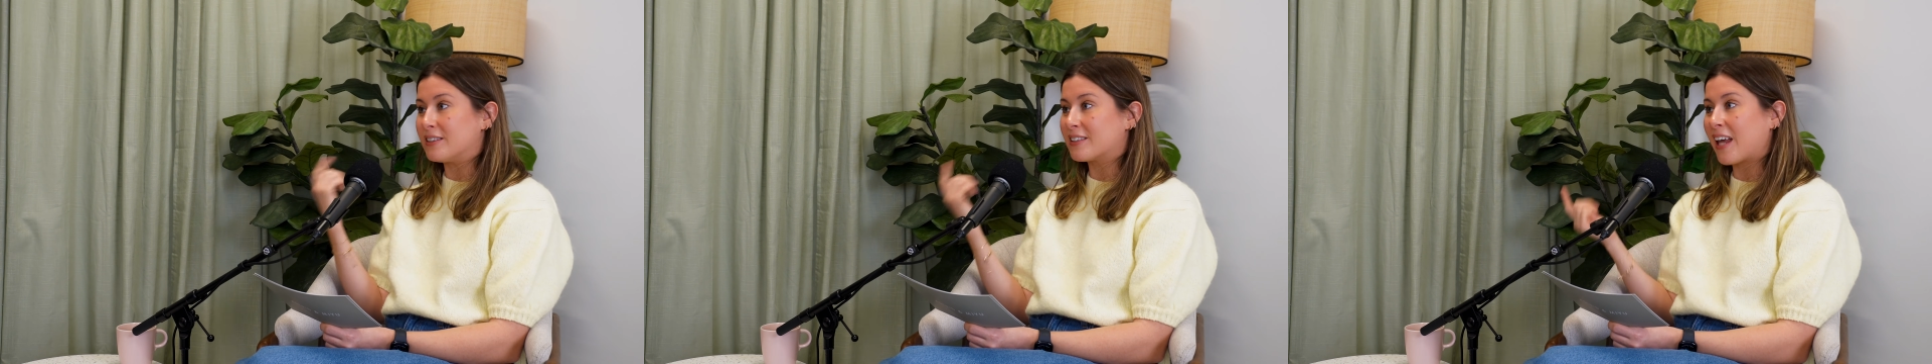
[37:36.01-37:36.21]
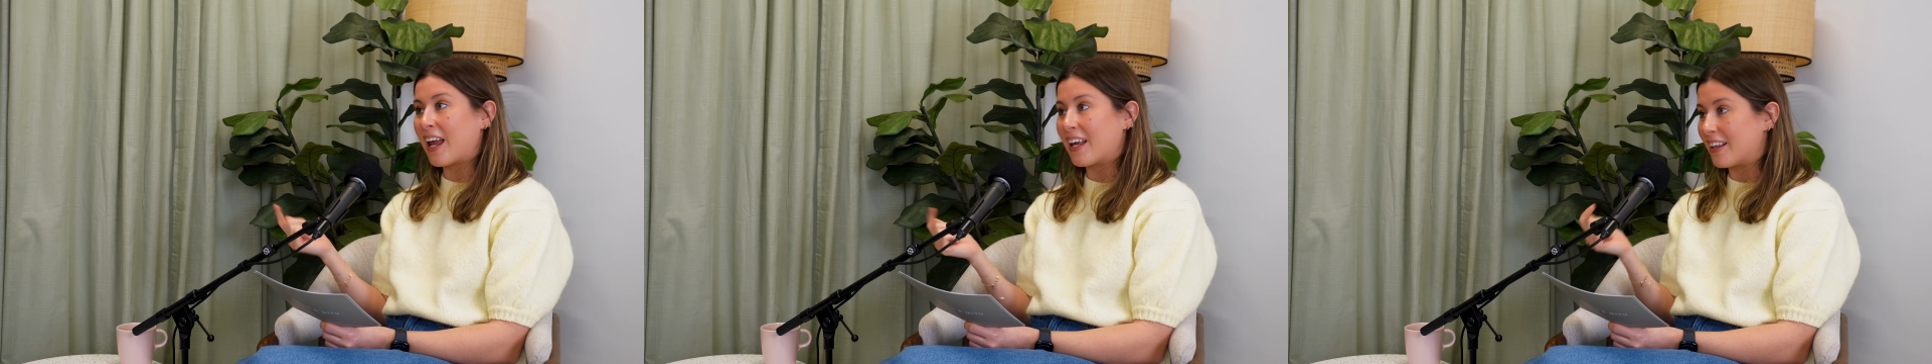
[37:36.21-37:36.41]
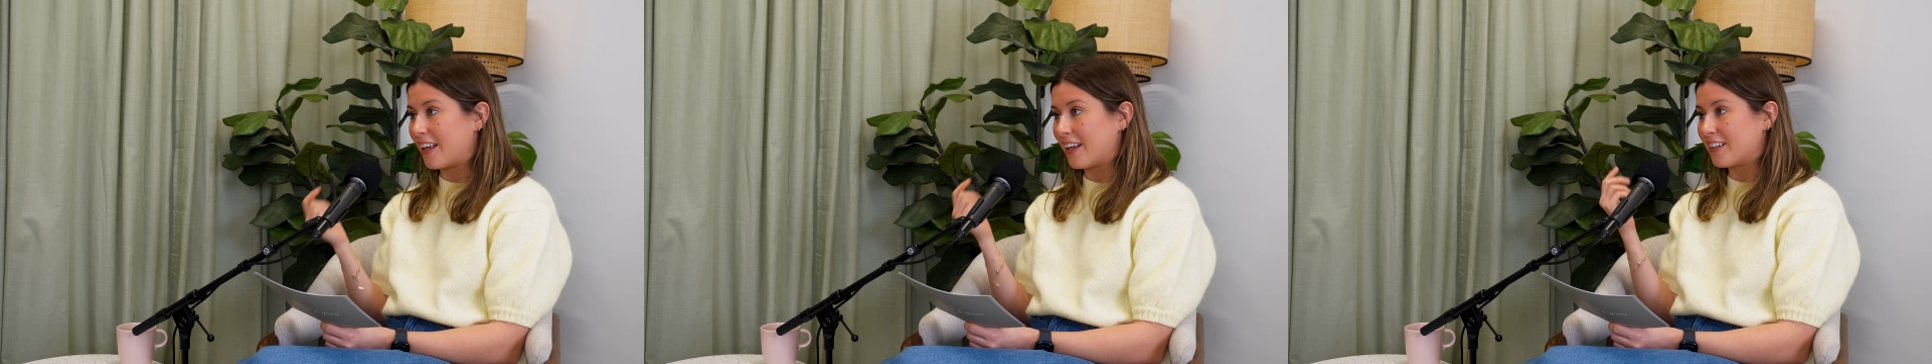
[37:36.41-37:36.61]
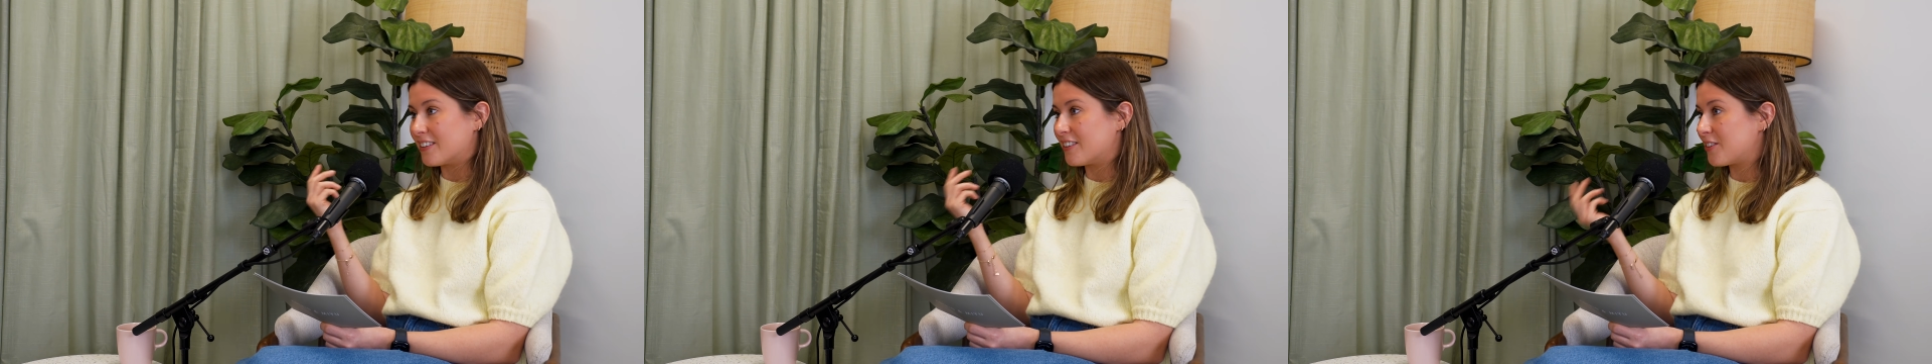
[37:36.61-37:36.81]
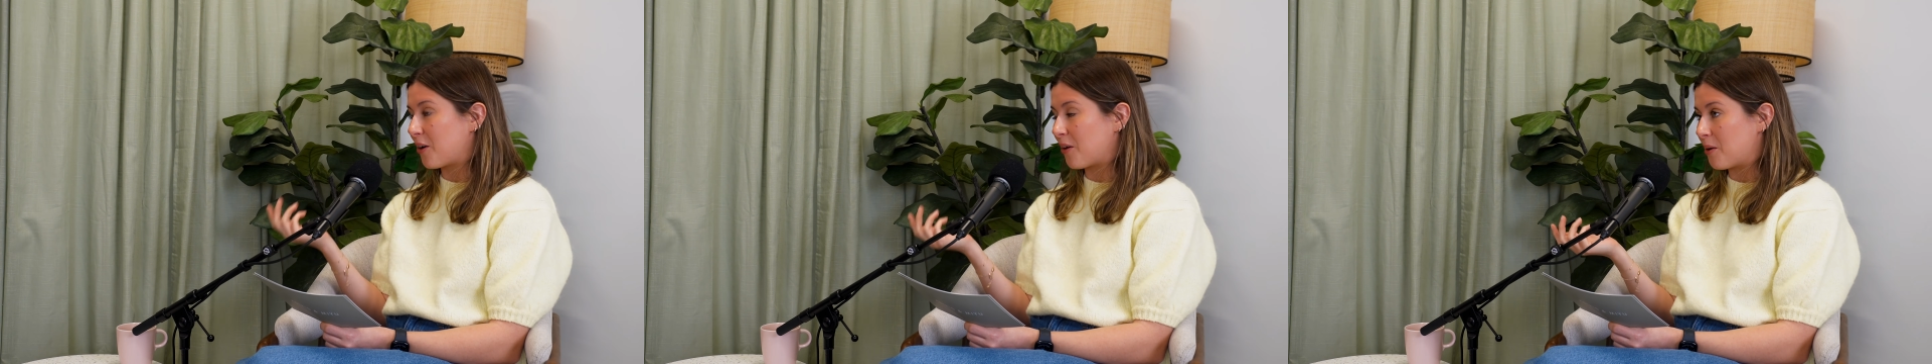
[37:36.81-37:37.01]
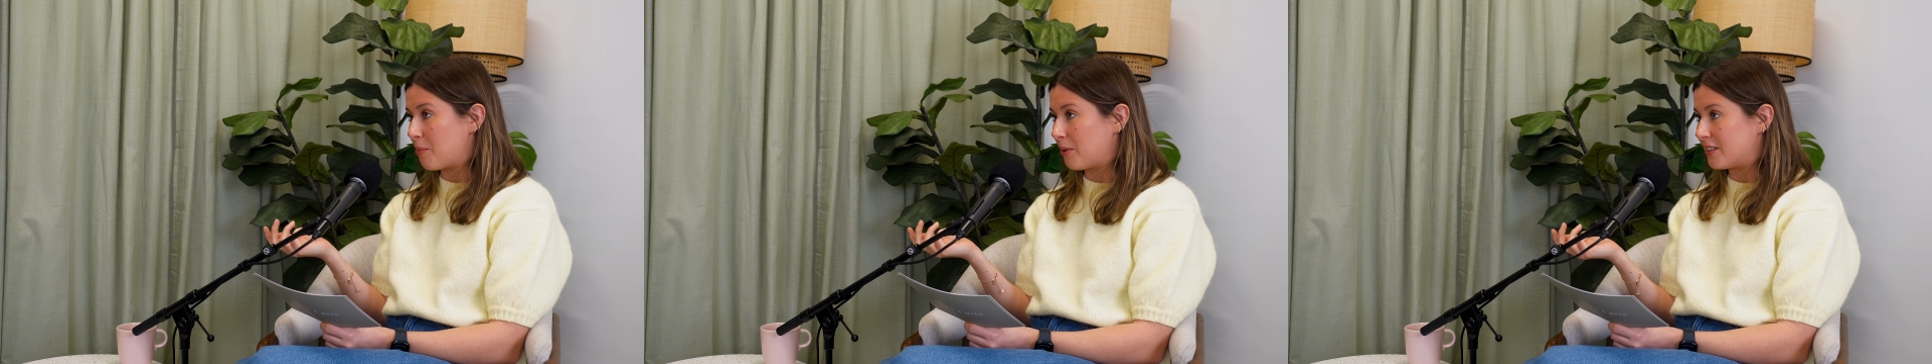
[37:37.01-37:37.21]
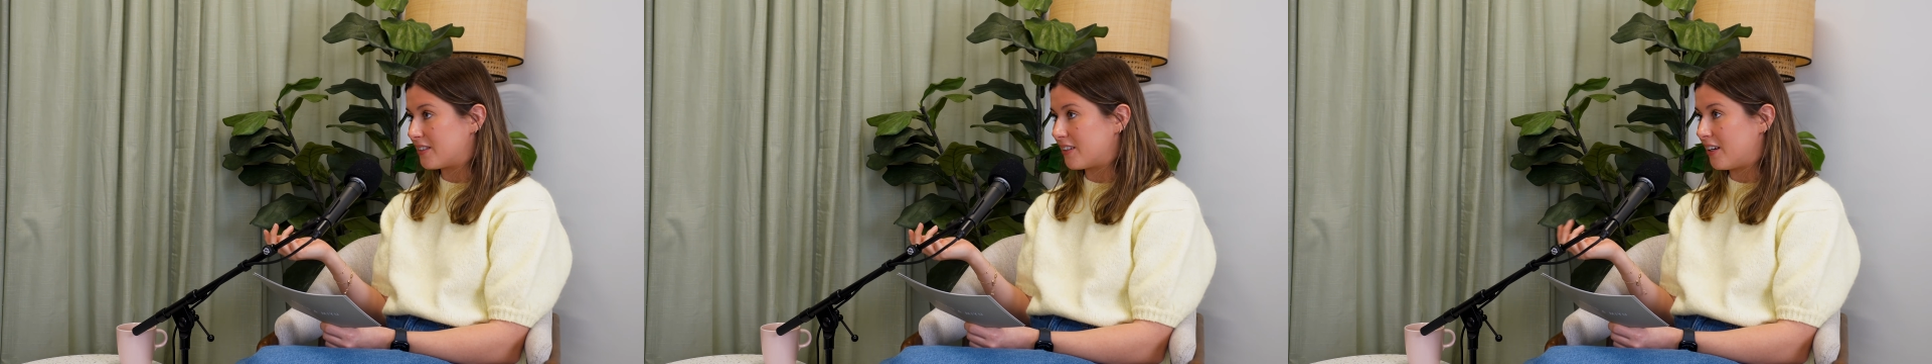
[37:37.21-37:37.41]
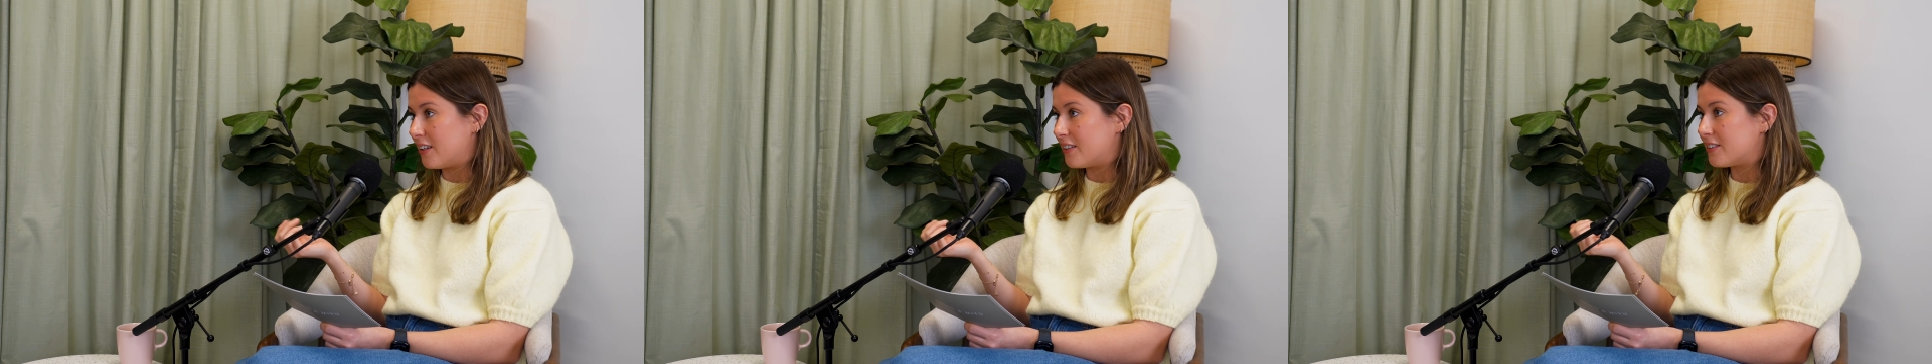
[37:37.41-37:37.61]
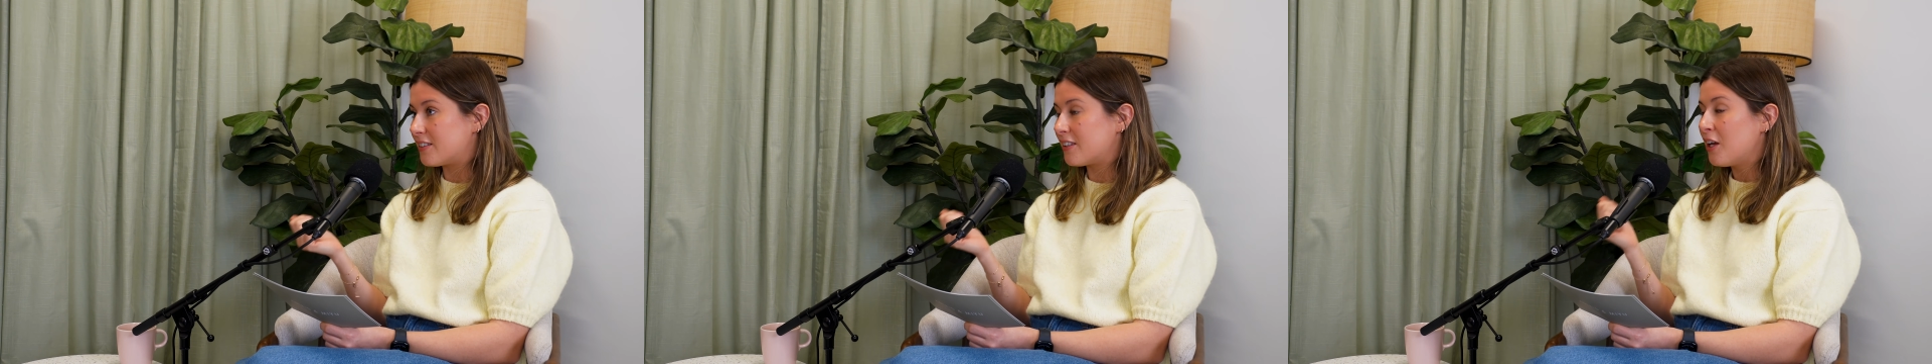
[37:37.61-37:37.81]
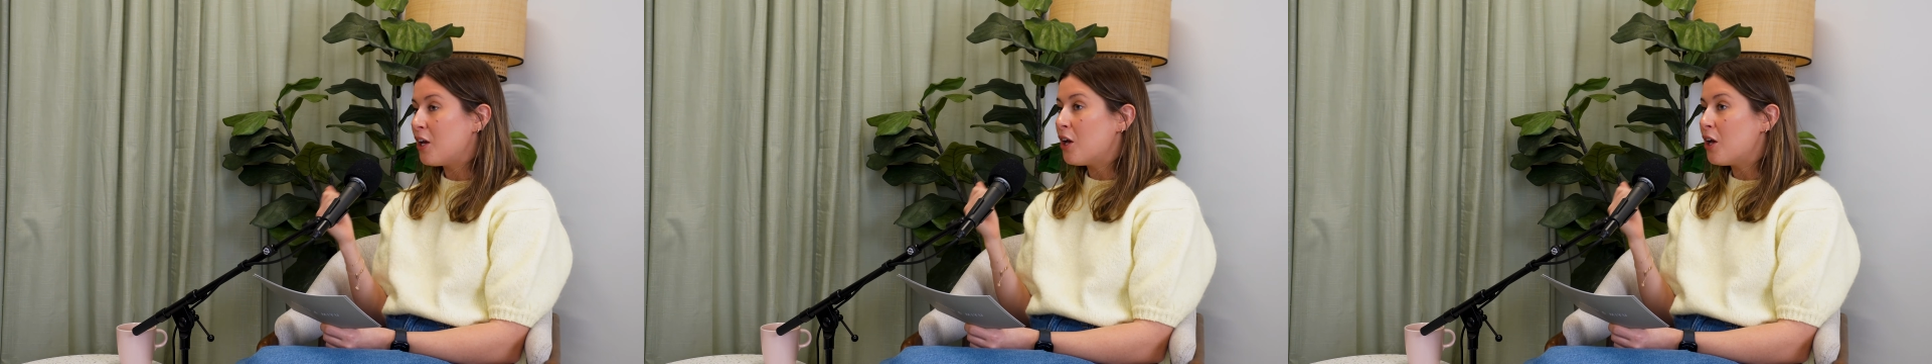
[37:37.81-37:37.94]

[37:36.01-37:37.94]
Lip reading: scaling, starting a business.